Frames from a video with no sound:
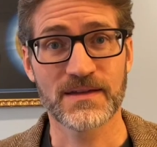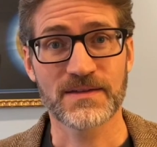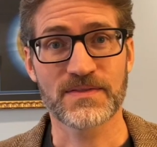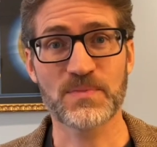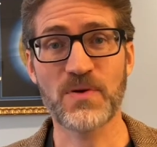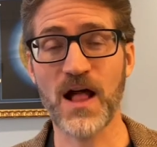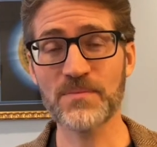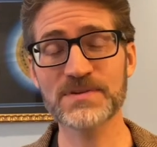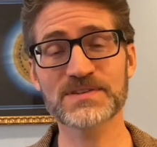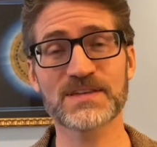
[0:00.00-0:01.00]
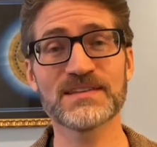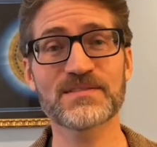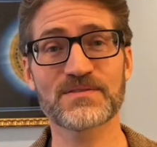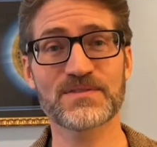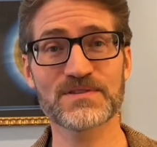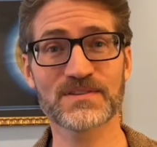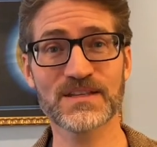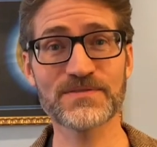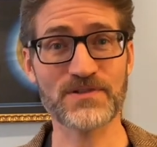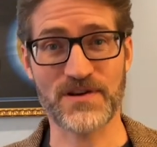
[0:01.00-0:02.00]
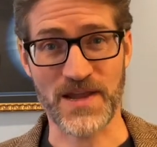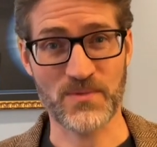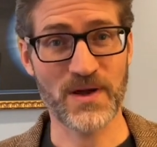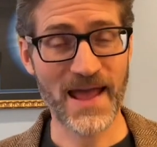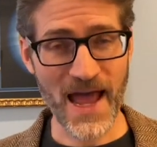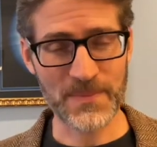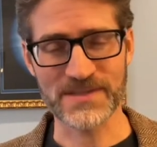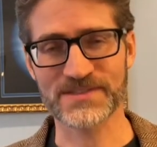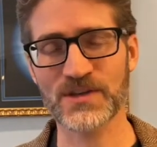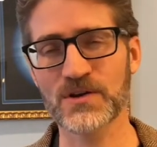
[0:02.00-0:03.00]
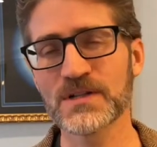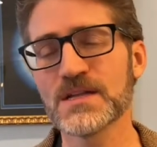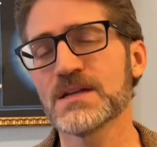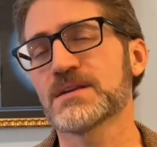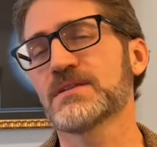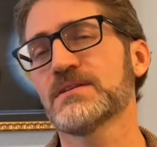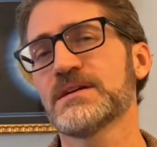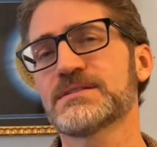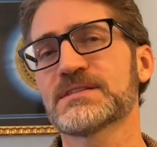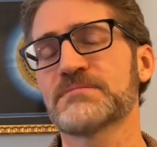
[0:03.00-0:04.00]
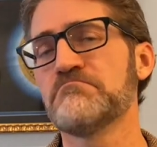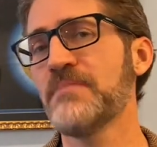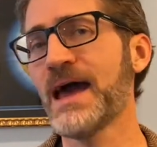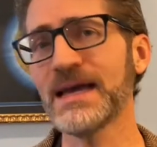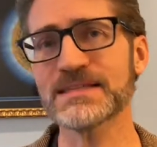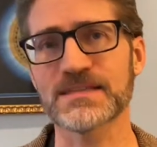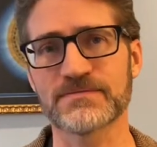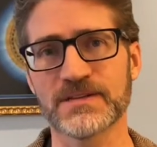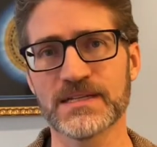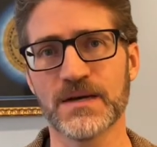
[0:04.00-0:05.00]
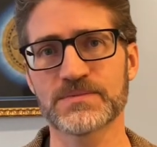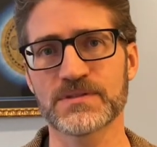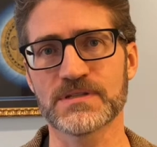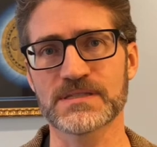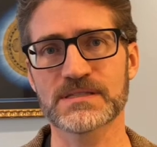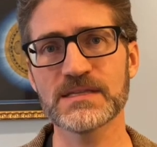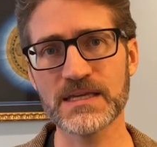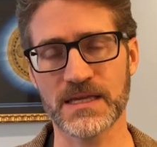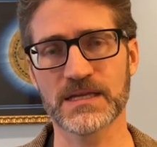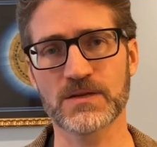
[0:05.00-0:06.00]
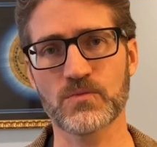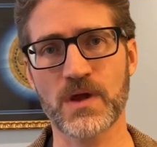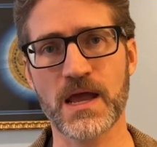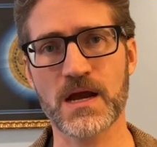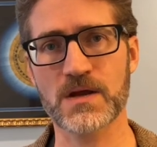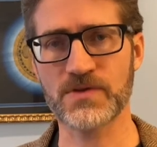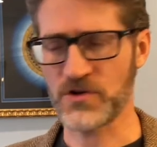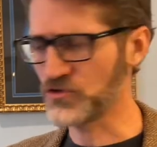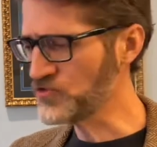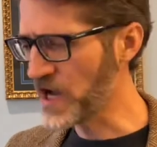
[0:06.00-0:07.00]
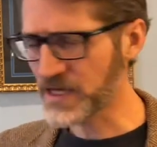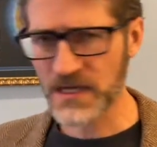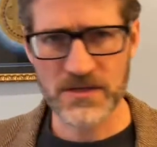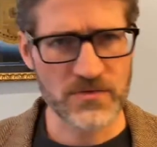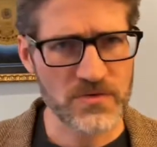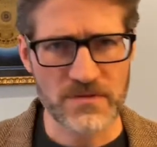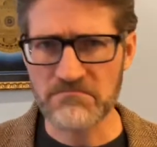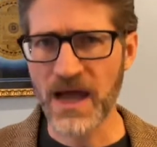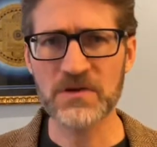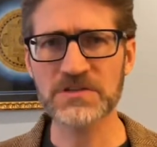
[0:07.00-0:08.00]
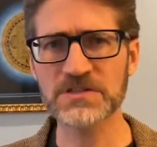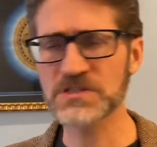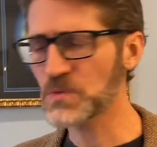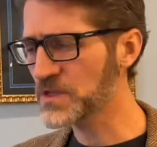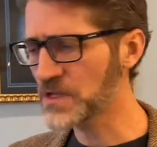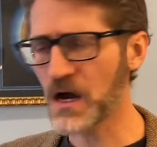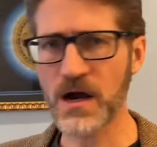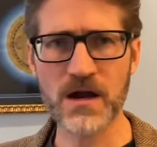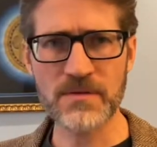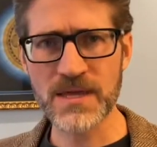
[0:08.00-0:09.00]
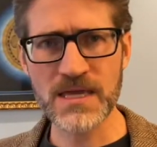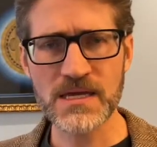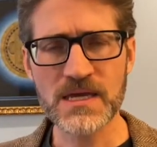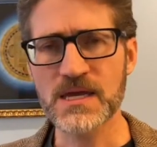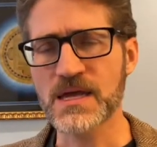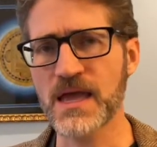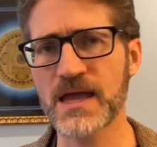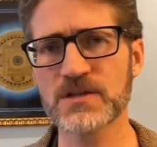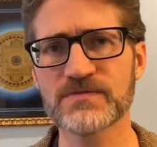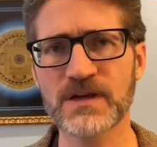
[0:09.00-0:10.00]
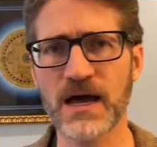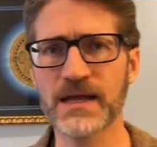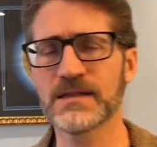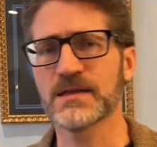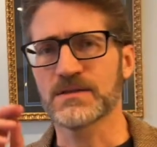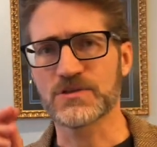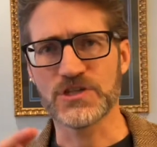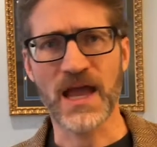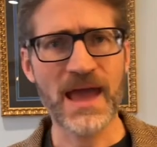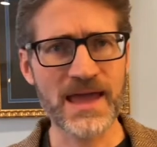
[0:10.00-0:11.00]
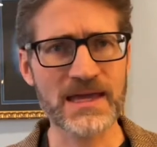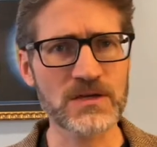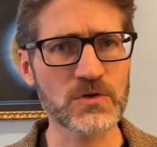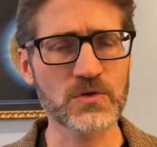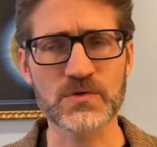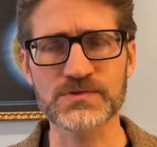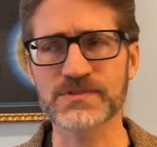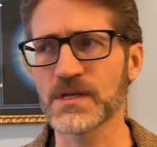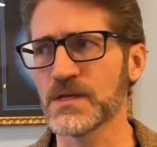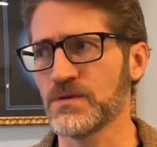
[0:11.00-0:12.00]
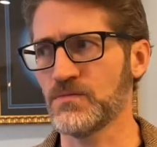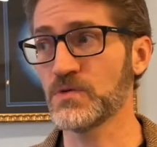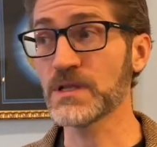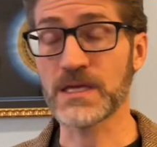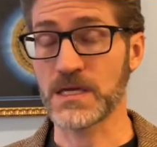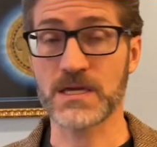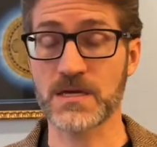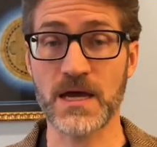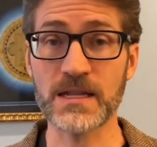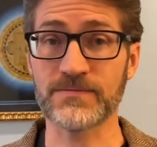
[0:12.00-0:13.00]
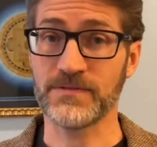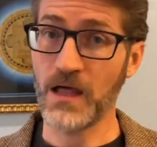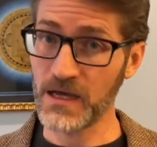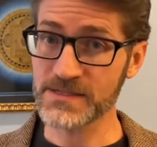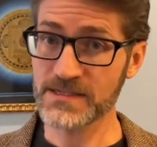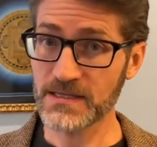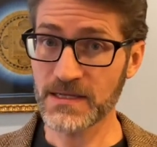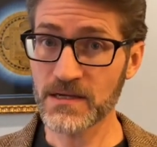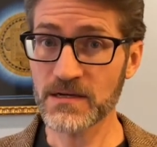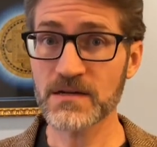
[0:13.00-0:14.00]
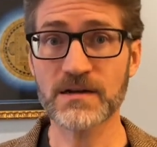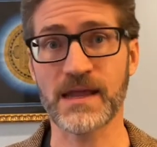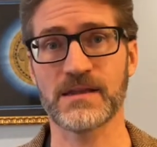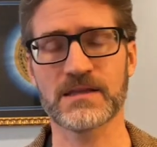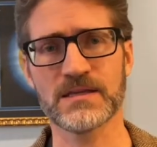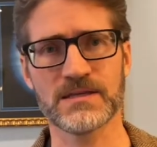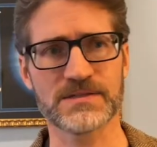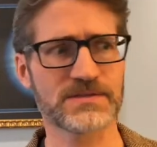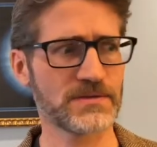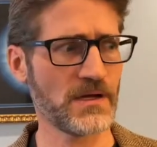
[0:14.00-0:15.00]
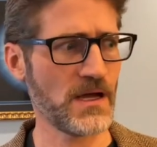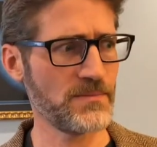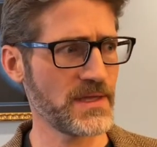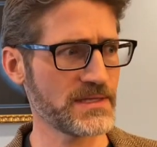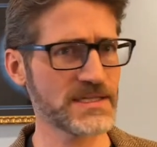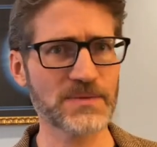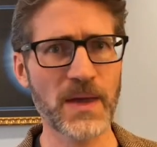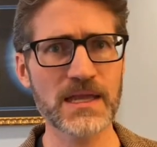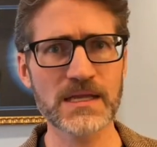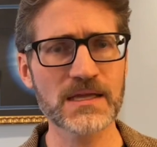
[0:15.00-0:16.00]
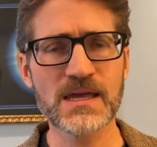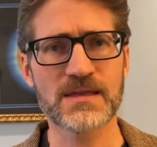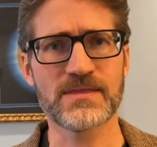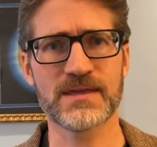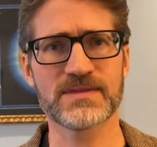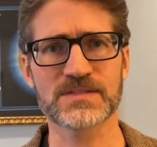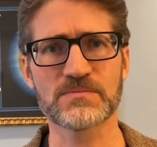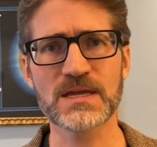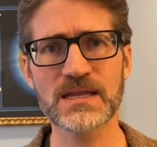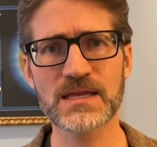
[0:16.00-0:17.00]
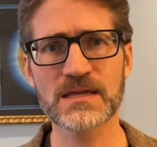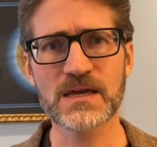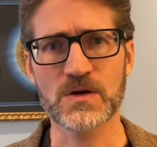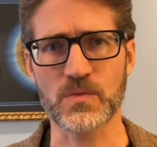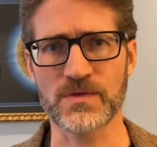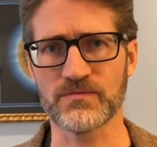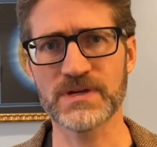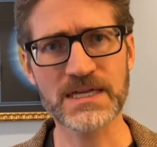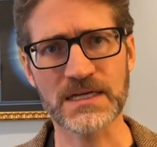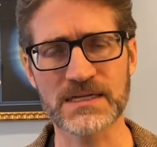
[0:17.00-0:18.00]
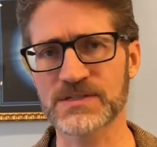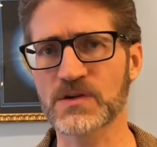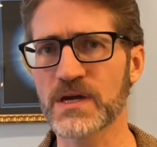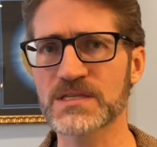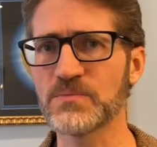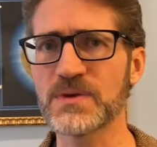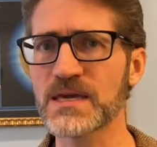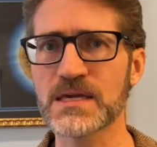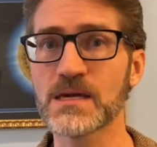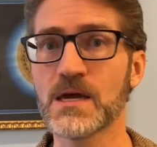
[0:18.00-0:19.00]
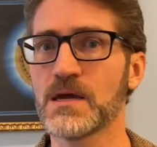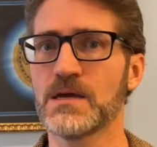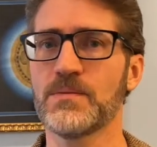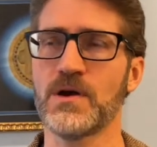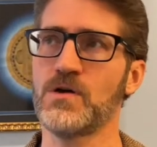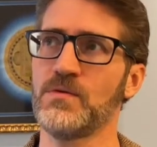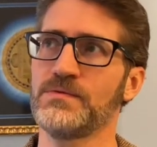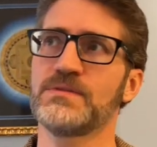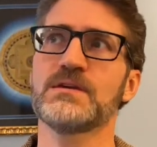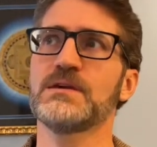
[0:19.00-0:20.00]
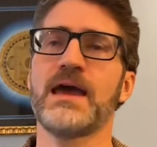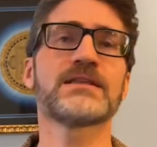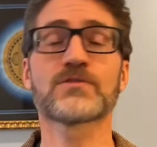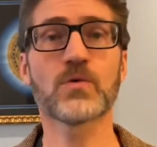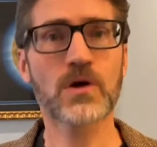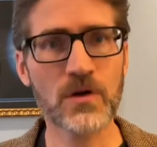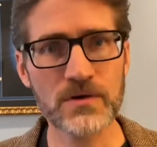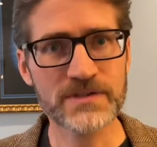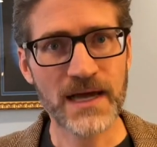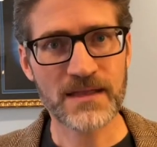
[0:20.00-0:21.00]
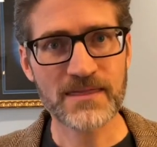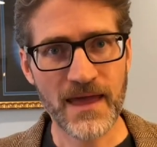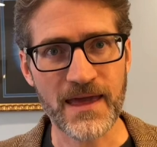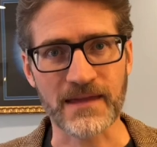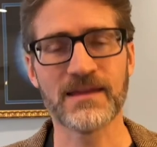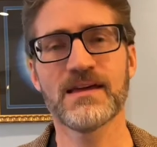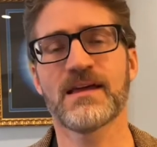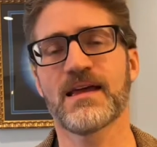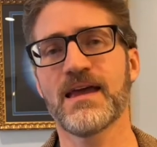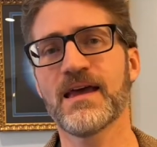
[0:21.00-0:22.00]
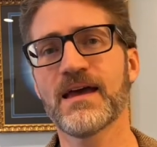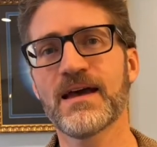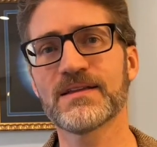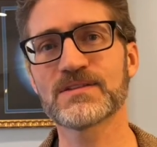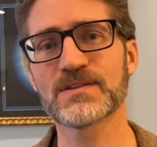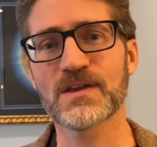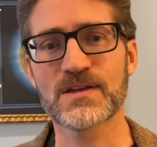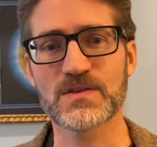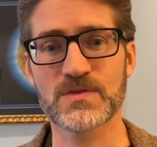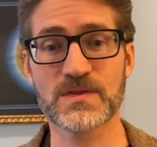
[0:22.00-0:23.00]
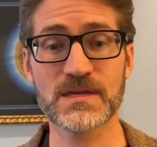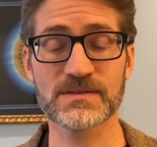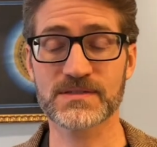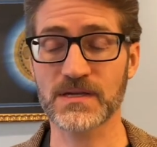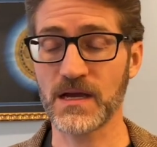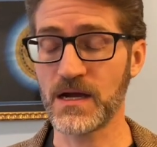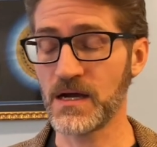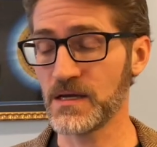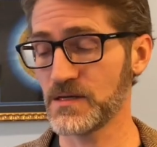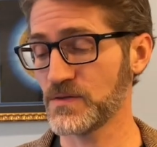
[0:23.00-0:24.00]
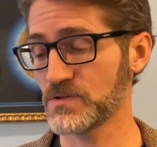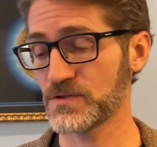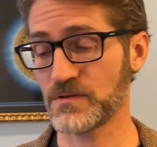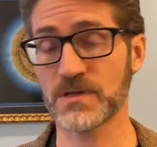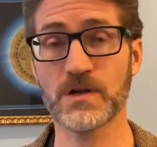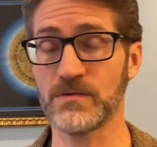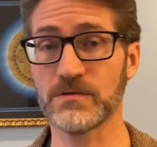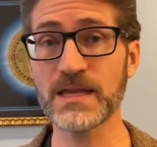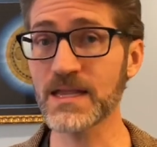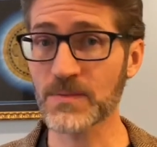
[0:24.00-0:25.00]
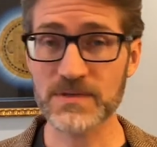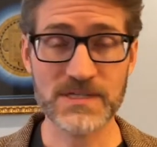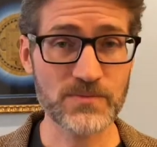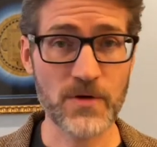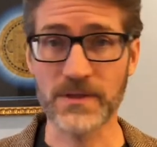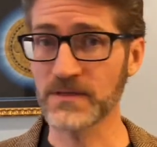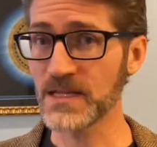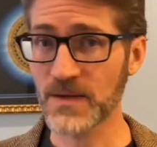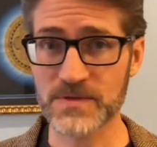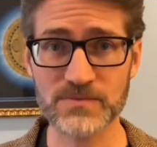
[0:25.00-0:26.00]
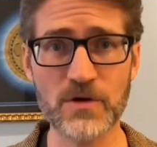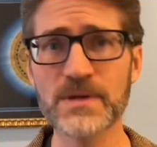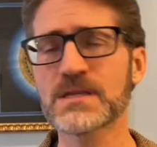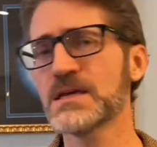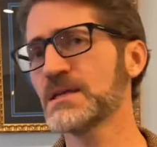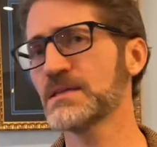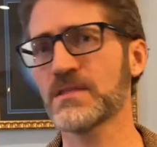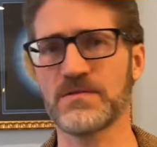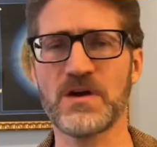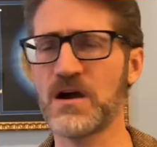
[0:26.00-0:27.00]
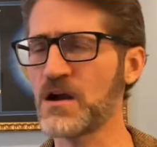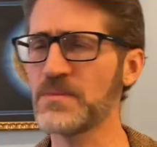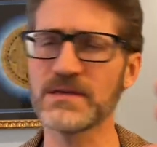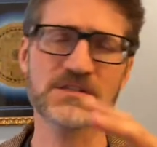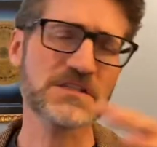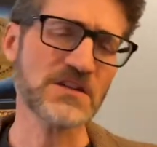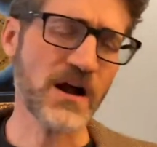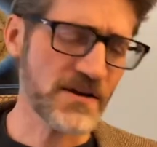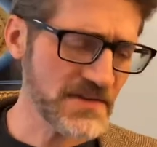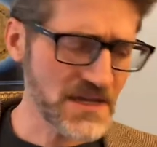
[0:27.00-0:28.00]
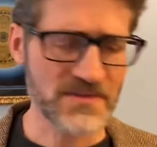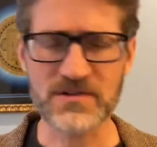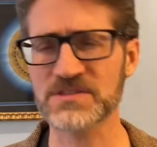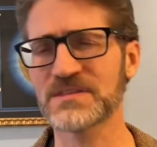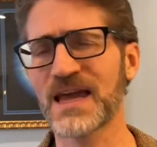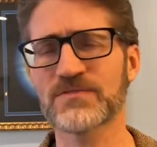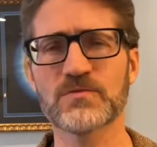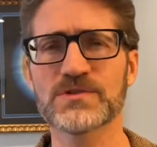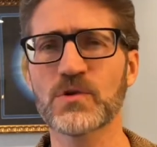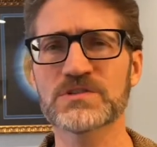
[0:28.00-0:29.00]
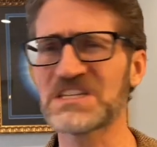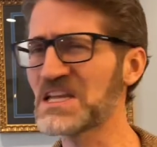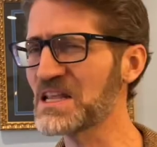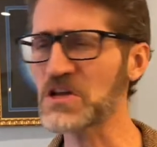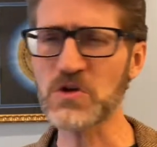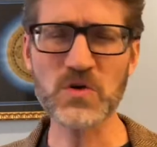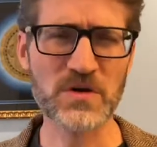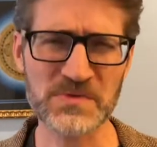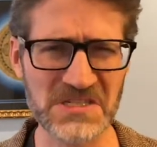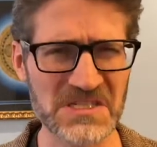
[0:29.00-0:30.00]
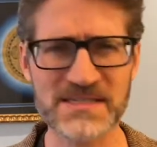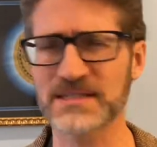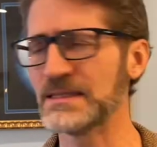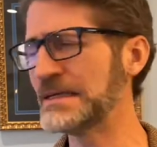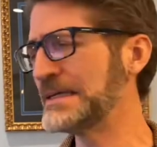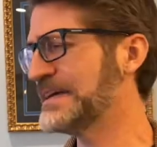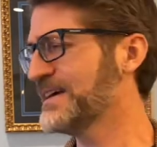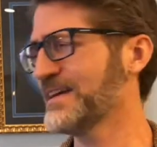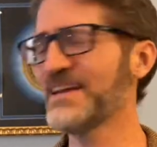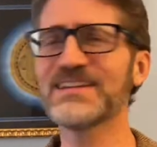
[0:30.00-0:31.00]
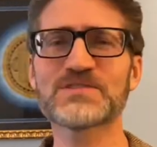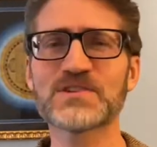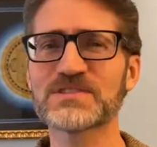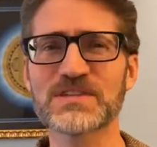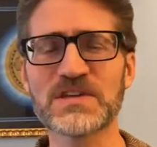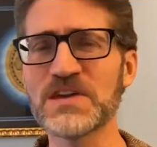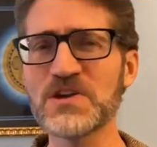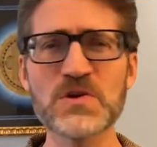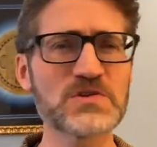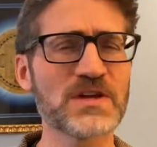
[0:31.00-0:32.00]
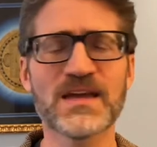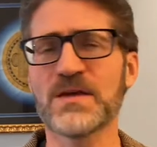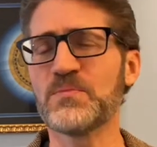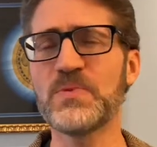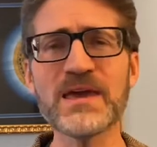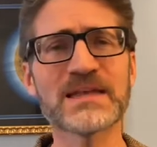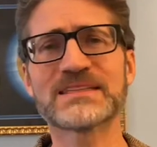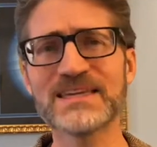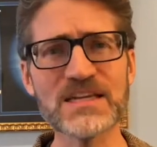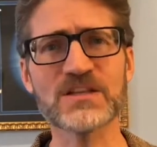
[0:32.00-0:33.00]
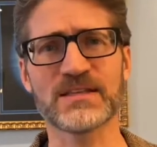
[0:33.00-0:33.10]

The problem is in the delivery, what happens. So there is this massive lead up to this scene where they're trekking through the mountains with an army, and you've got Jang, who's really kind of lost it here, and he's anticipating that this meeting with Riga is going to be, the end of the world kind of thing. And these, they're just, leading up to this moment, the army is starving, and they have to resort to eating corpses, and it's just this huge, big deal.